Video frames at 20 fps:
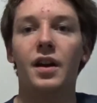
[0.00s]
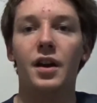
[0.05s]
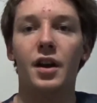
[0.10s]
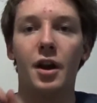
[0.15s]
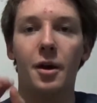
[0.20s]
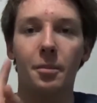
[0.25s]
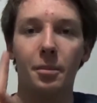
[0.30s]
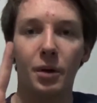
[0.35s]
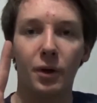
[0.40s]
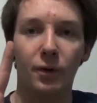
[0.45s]

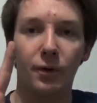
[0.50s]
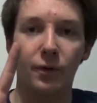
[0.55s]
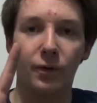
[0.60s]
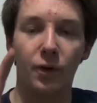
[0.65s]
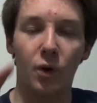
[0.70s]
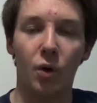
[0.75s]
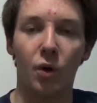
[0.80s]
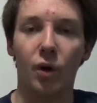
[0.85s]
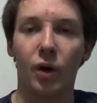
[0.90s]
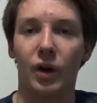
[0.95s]
Number
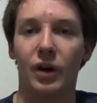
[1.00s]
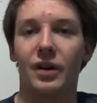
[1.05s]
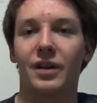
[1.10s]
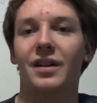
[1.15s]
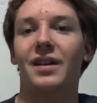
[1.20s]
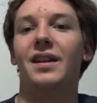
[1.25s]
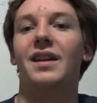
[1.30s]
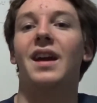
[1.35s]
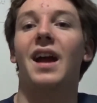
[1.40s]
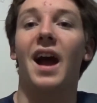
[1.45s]
4,
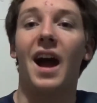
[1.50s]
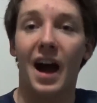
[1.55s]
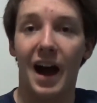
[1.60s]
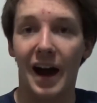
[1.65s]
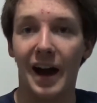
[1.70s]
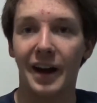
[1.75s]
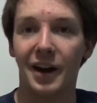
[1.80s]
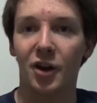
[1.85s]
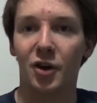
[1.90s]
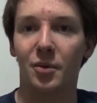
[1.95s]

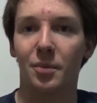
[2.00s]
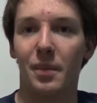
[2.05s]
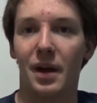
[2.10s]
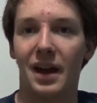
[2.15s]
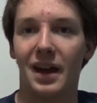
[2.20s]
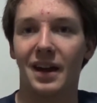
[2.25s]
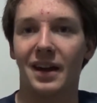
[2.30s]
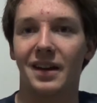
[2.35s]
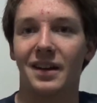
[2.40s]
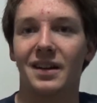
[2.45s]
Iron
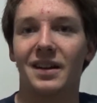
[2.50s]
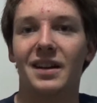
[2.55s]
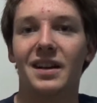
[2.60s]
Man.